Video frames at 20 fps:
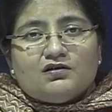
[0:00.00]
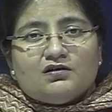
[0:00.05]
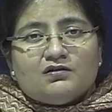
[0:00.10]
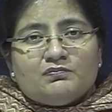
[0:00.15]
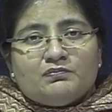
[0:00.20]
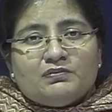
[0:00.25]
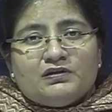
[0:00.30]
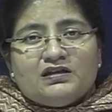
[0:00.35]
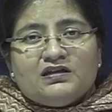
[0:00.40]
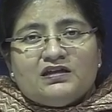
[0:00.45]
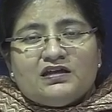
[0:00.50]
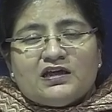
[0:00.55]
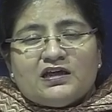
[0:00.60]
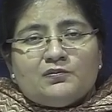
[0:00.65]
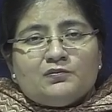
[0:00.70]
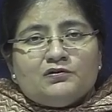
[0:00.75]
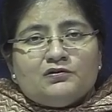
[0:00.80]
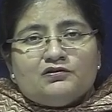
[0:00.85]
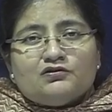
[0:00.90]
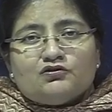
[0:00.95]
be
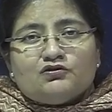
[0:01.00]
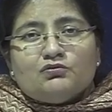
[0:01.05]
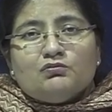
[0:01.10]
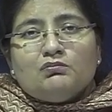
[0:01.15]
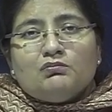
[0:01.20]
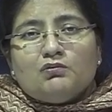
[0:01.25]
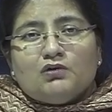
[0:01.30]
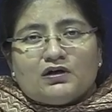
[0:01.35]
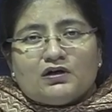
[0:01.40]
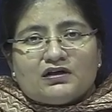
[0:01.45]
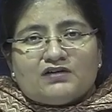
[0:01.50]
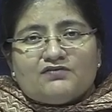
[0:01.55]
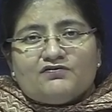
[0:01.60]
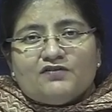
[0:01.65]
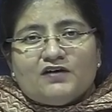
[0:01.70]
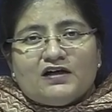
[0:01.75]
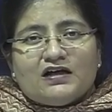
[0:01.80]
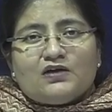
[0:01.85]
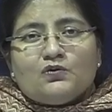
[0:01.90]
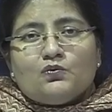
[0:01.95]
able to
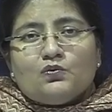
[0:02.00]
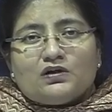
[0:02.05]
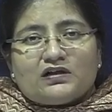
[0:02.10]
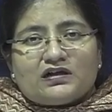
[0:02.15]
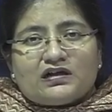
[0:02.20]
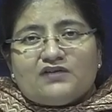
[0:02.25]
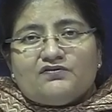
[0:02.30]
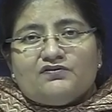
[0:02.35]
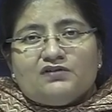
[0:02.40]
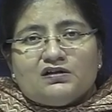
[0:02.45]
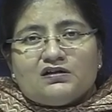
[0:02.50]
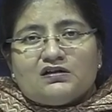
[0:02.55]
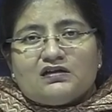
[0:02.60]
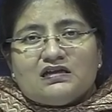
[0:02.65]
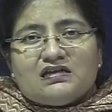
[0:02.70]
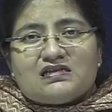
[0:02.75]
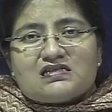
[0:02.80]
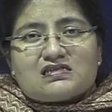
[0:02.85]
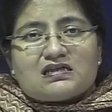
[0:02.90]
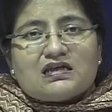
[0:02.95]
modify whatever
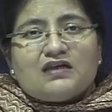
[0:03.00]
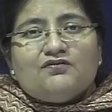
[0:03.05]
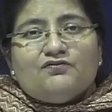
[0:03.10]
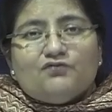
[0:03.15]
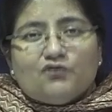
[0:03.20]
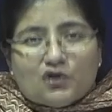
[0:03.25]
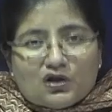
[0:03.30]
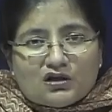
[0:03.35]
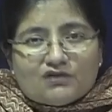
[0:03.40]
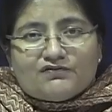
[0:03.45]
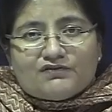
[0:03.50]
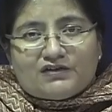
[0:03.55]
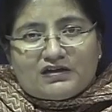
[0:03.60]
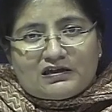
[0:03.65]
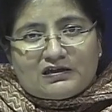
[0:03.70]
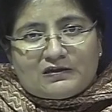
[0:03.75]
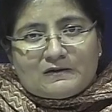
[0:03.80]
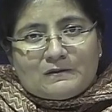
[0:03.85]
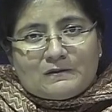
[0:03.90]
is evolving.